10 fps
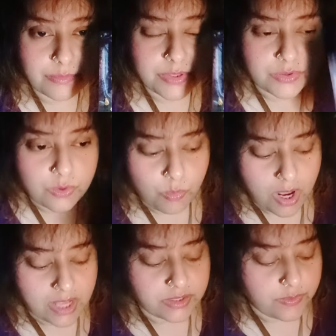But you know
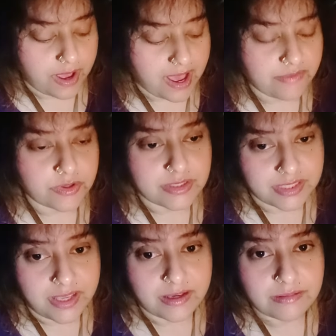what? You have your
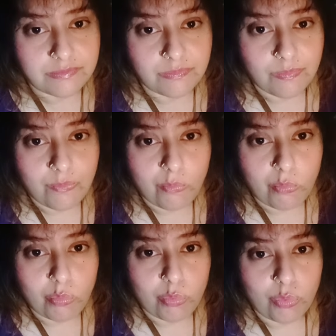say.
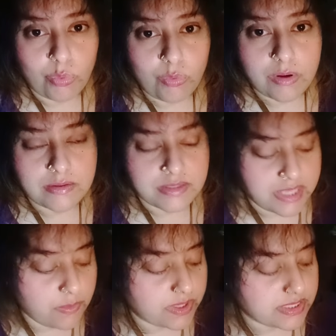
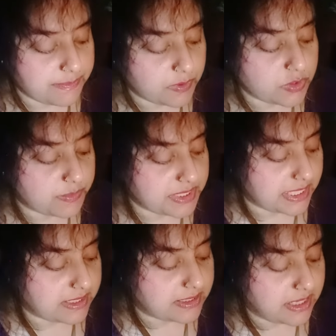Say what is supposed to be said
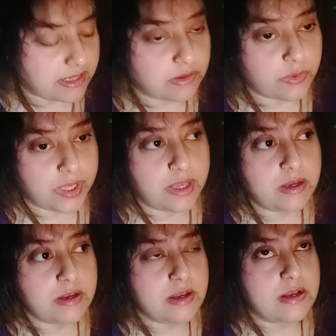and done, okay?
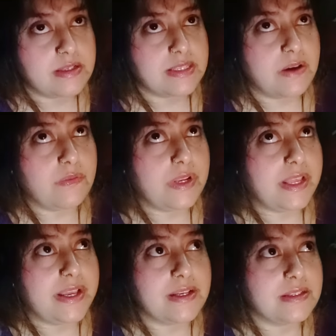Someone
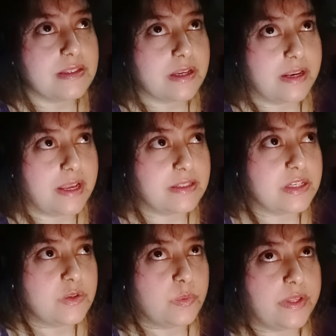is
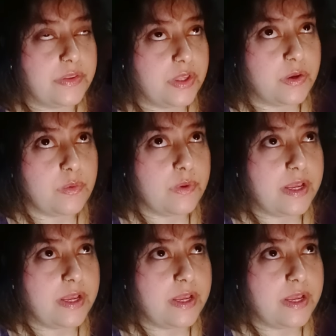connected with you.